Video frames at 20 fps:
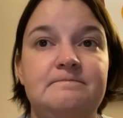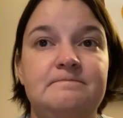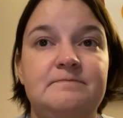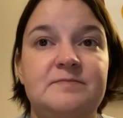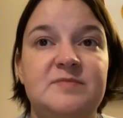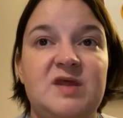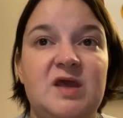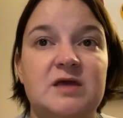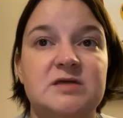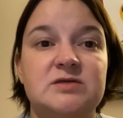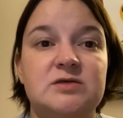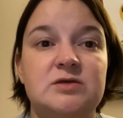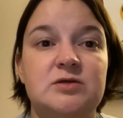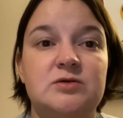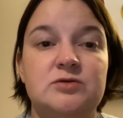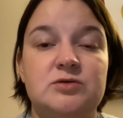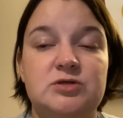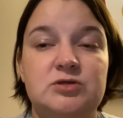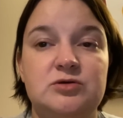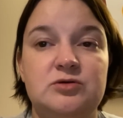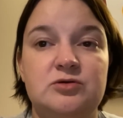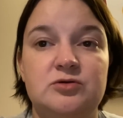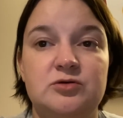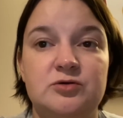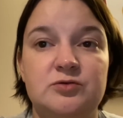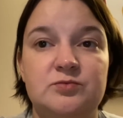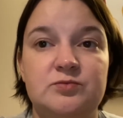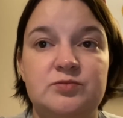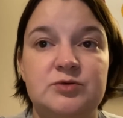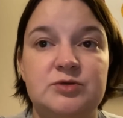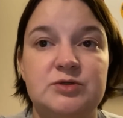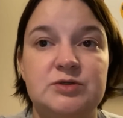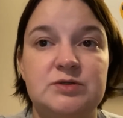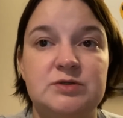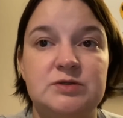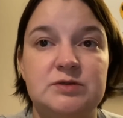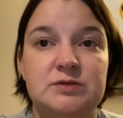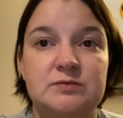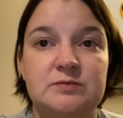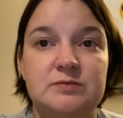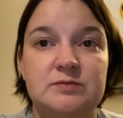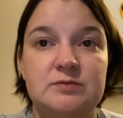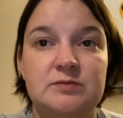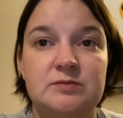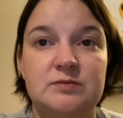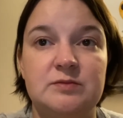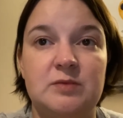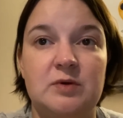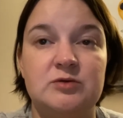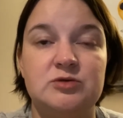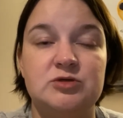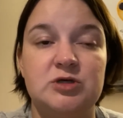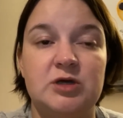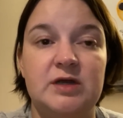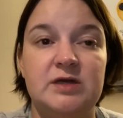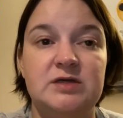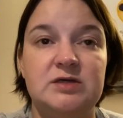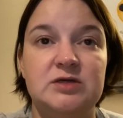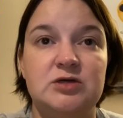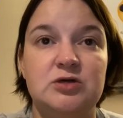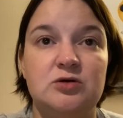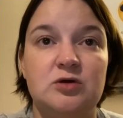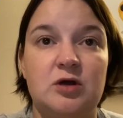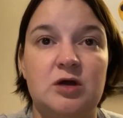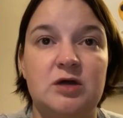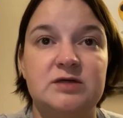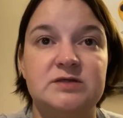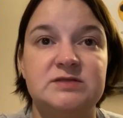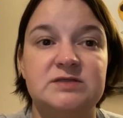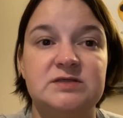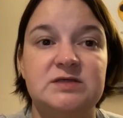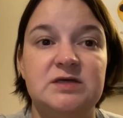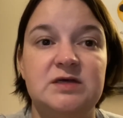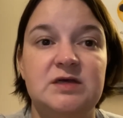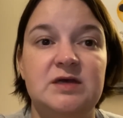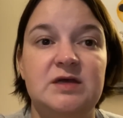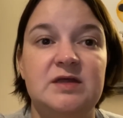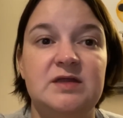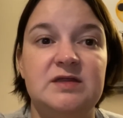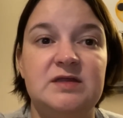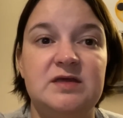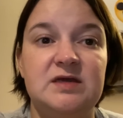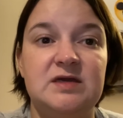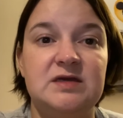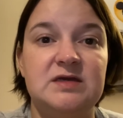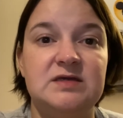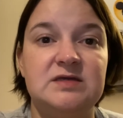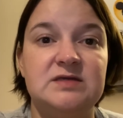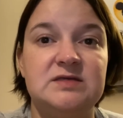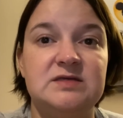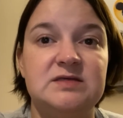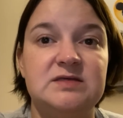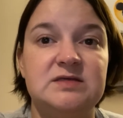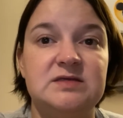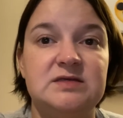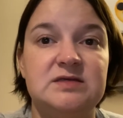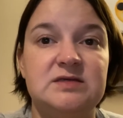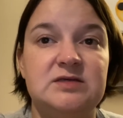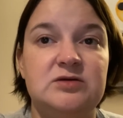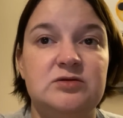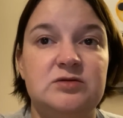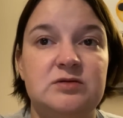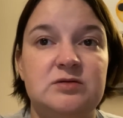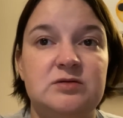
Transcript: Yeah, so those two groups, I'm trying to cross things, do